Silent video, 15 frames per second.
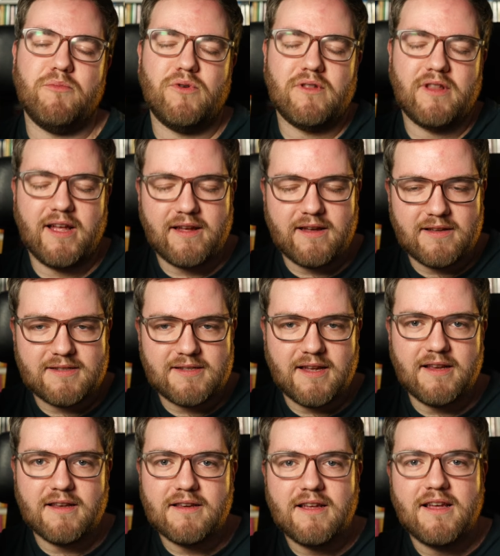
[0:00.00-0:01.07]
but like I
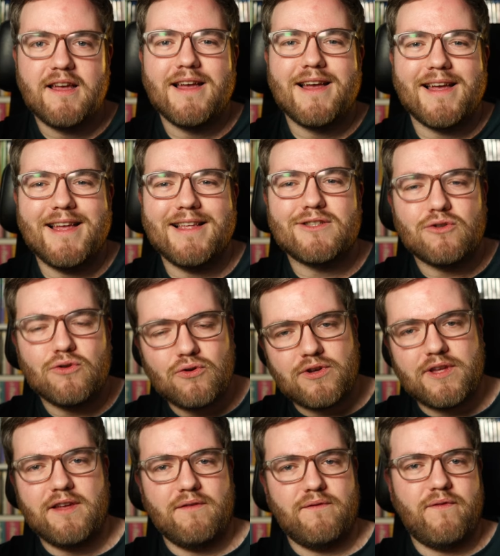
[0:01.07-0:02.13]
said, it's
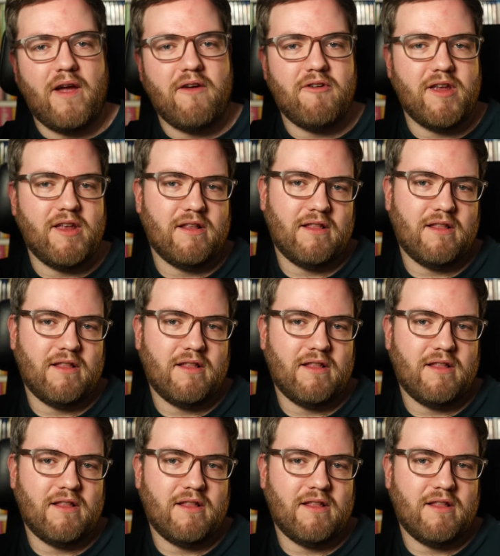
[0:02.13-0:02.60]
looking very